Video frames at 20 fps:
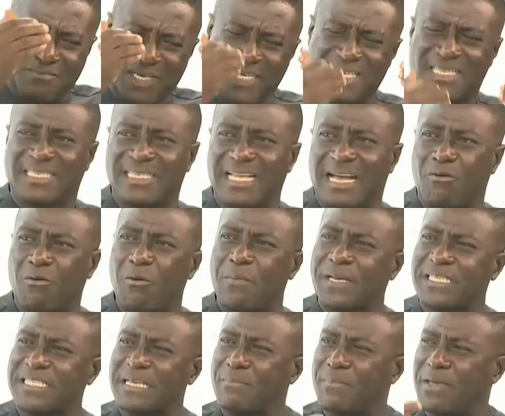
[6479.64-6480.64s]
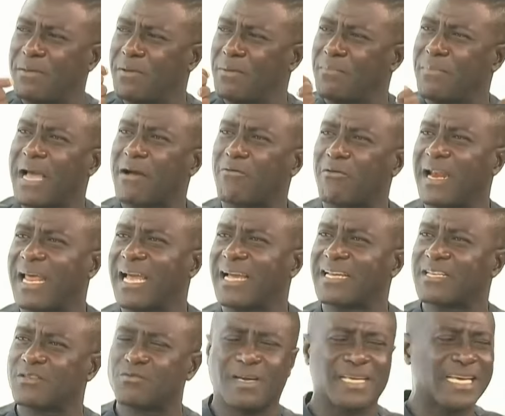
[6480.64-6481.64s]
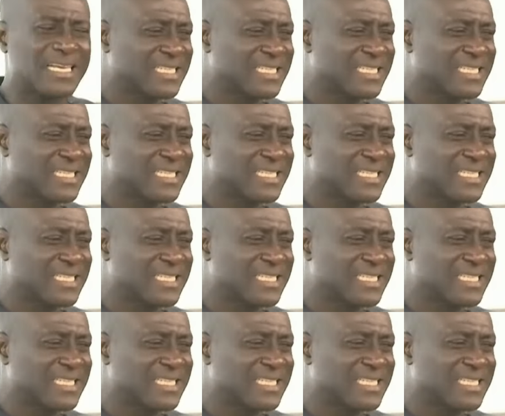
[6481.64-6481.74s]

minister, Upesa Meme Bakola, Ketoye